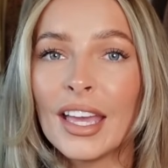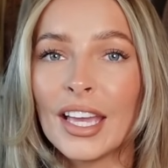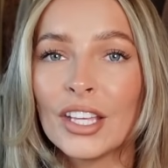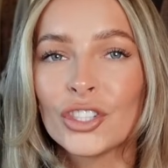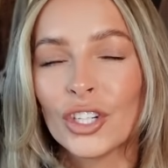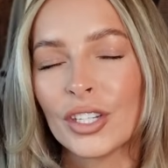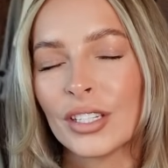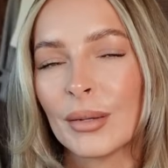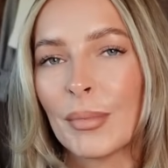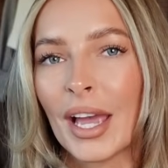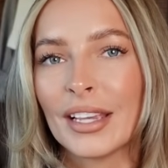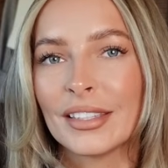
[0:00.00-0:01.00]
It just
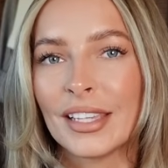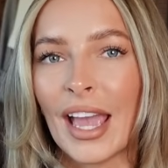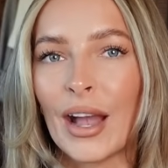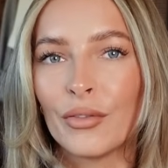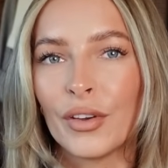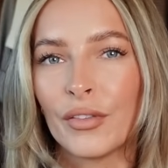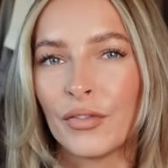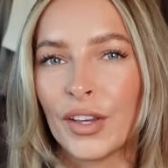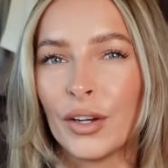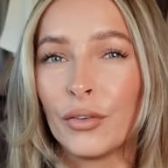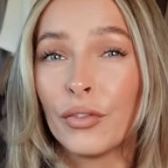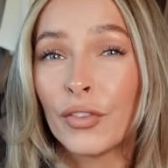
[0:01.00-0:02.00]
makes the outfit
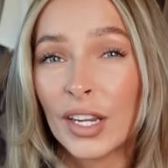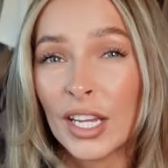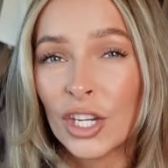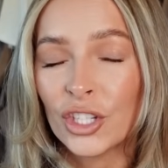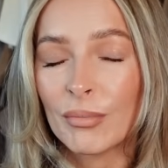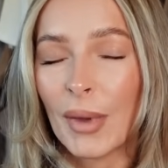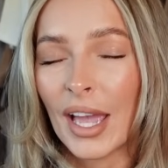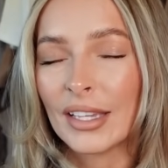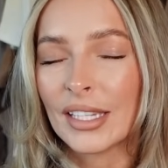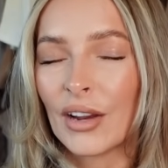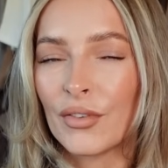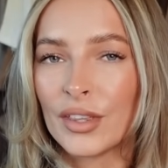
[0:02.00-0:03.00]
feel finished, it
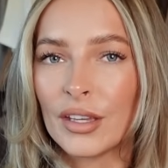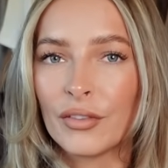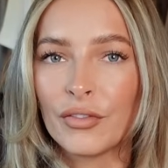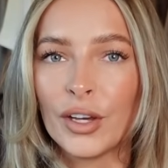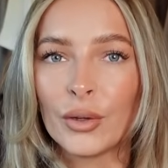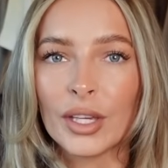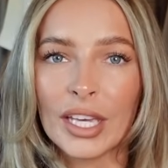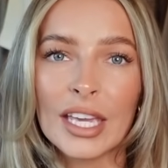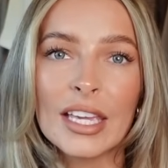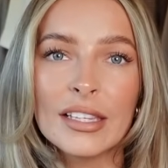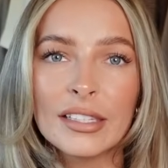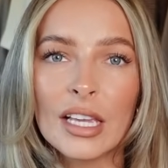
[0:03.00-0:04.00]
makes everything feel
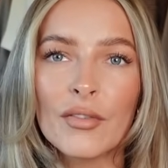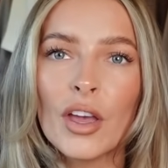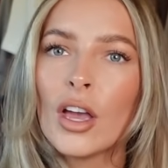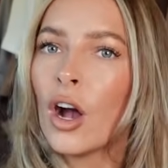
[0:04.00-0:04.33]
cohesive.